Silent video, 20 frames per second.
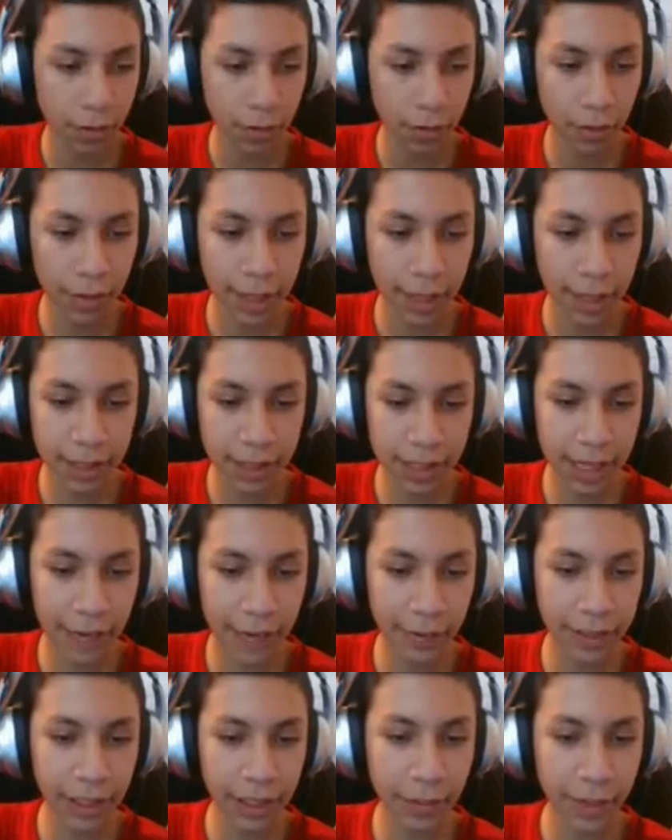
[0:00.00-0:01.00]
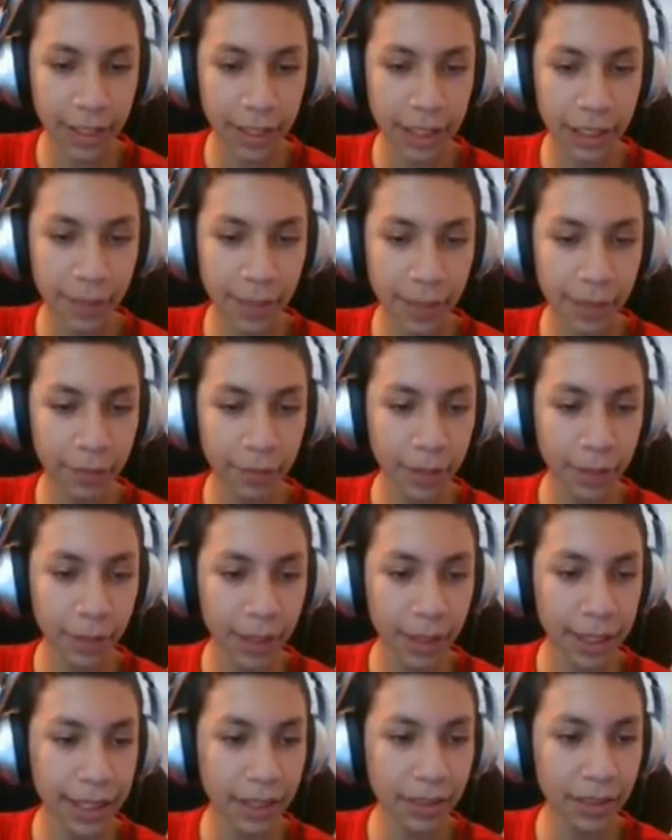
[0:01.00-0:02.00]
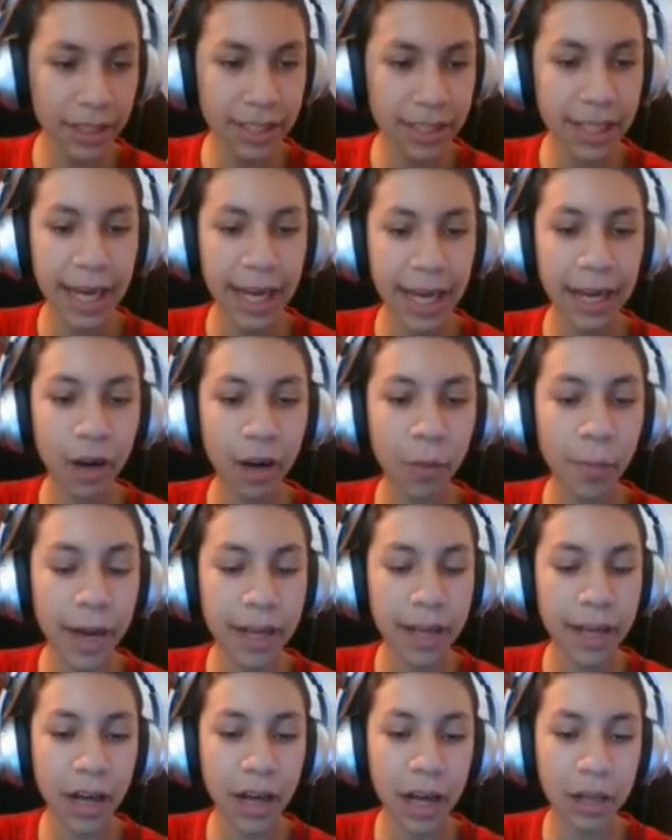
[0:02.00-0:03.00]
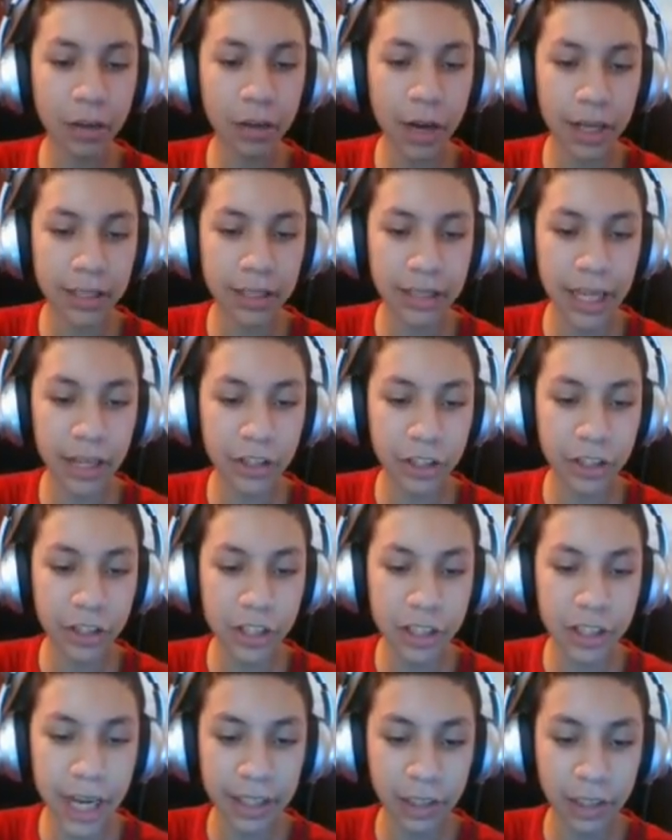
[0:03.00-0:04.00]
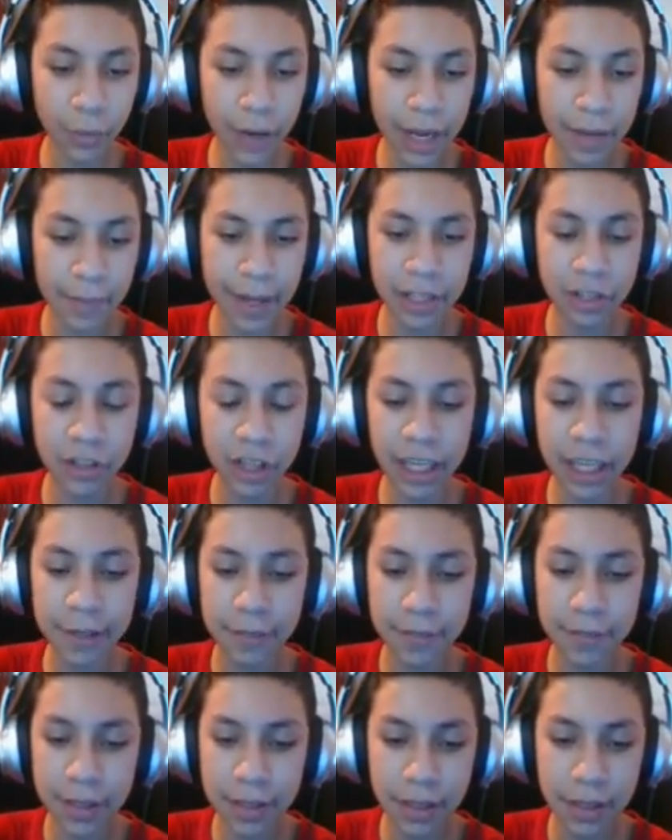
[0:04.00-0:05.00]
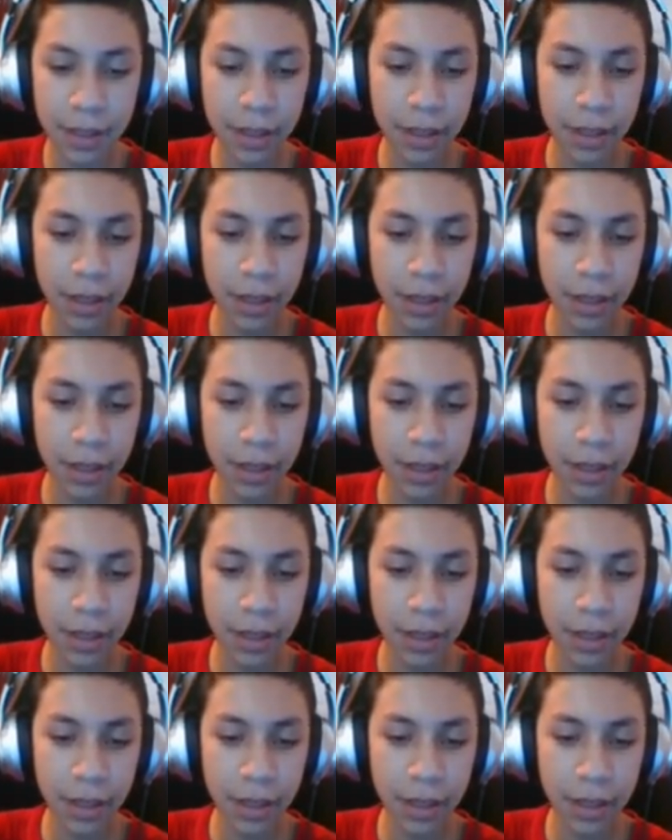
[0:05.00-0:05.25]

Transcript: Okay, there's a guy right there. I want to kill him. I really want to kill this guy. Oh my god, Crocodile, you just got in the way of my dreams.